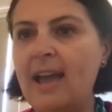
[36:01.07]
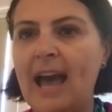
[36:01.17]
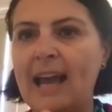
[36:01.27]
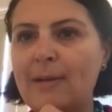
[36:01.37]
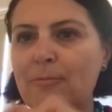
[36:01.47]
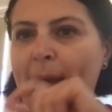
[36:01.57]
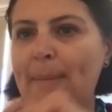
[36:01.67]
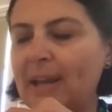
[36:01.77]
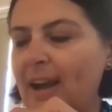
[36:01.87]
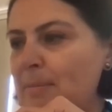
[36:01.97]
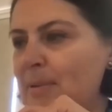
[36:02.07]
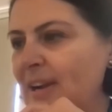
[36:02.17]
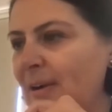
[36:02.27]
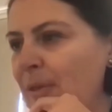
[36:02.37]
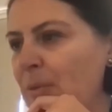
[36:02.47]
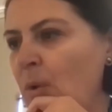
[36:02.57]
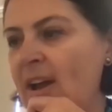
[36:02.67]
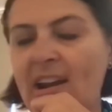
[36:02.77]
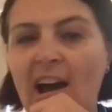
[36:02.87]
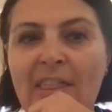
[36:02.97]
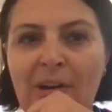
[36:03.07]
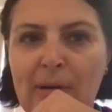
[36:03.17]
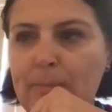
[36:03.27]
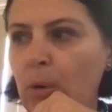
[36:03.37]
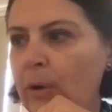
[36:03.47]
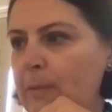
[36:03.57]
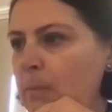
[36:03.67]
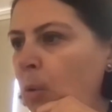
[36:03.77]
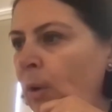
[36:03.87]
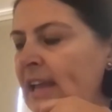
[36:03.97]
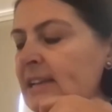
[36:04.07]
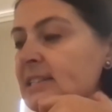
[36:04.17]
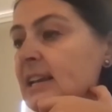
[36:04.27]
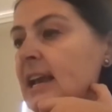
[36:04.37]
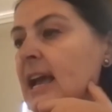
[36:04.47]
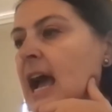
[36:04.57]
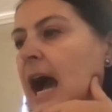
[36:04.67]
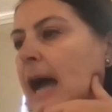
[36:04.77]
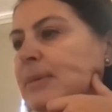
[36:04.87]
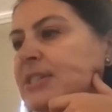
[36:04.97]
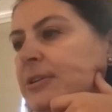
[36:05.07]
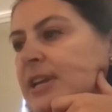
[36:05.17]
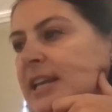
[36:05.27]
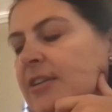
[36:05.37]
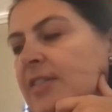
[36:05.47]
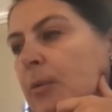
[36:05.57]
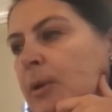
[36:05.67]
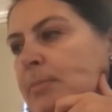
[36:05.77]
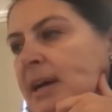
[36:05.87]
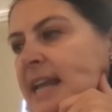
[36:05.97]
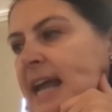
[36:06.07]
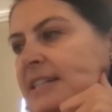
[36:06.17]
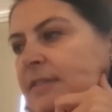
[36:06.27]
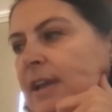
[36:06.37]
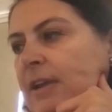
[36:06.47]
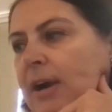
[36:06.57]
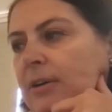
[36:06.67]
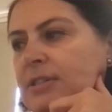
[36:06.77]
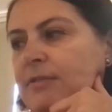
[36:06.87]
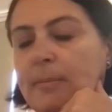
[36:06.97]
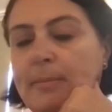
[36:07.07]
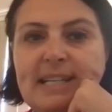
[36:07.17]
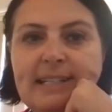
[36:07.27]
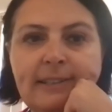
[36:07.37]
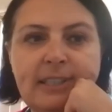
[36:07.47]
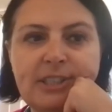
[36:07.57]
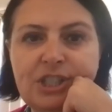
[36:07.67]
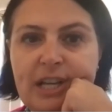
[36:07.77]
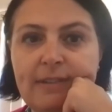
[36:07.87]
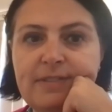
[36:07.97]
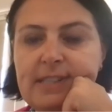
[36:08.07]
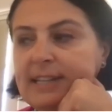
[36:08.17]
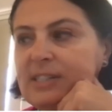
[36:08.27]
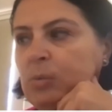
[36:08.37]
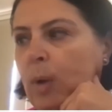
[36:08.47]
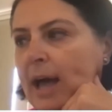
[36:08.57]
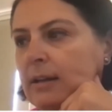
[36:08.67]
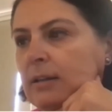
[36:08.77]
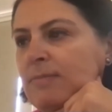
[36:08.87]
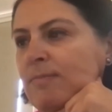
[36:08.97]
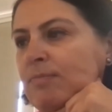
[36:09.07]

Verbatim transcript: And I'm wrapping up here with one other important point. I'm asserting here that we must activate records for material shifts as well.